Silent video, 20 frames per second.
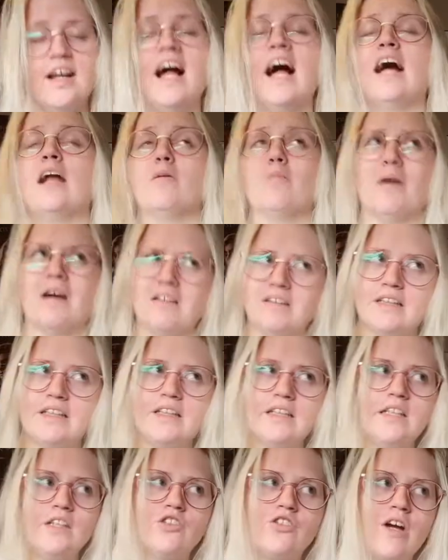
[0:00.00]
And apparently he
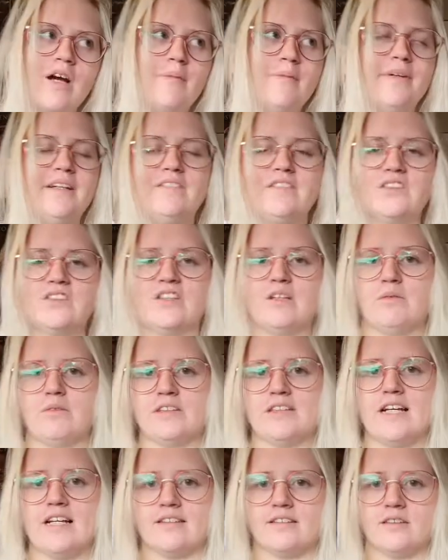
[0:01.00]
did try previously with
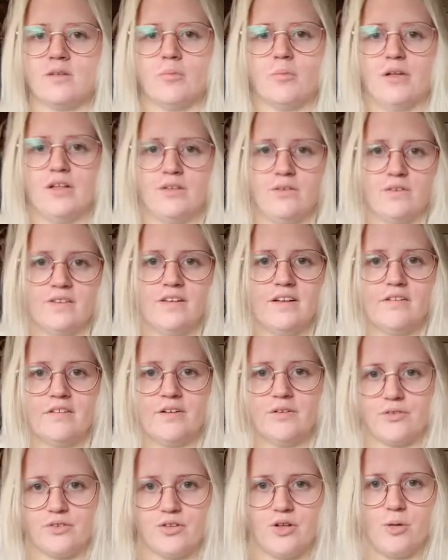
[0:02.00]
Tessa, but
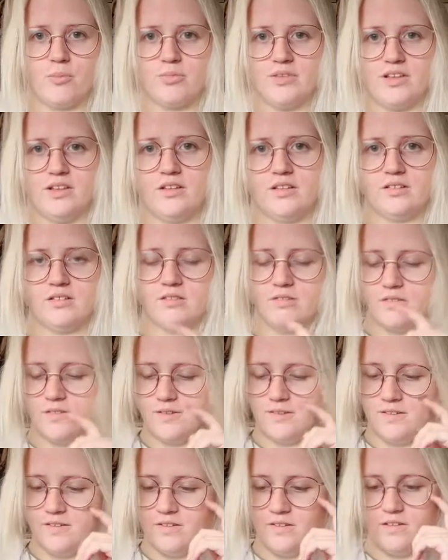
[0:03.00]
Ethereal stopped it.
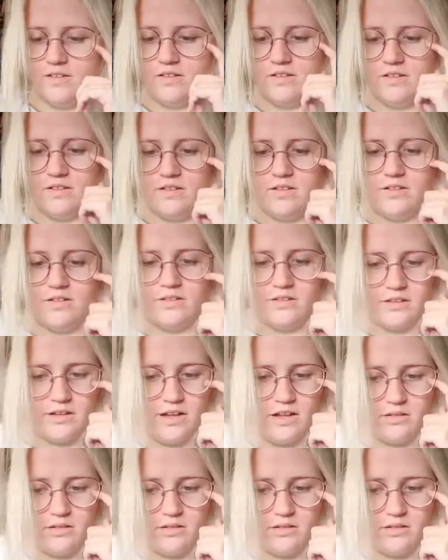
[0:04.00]
So,